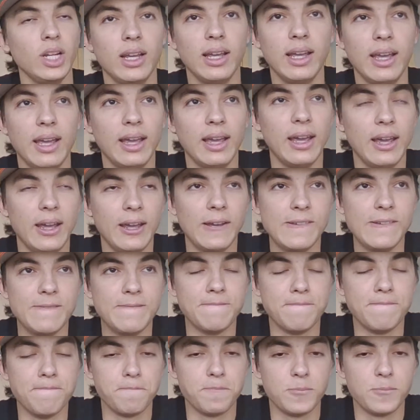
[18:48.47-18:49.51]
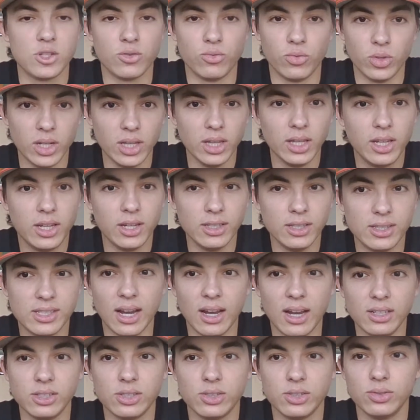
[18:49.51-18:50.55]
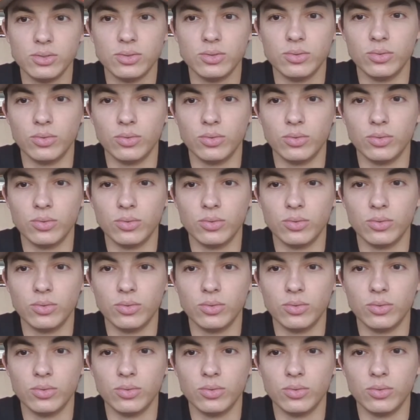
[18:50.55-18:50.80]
And really good test.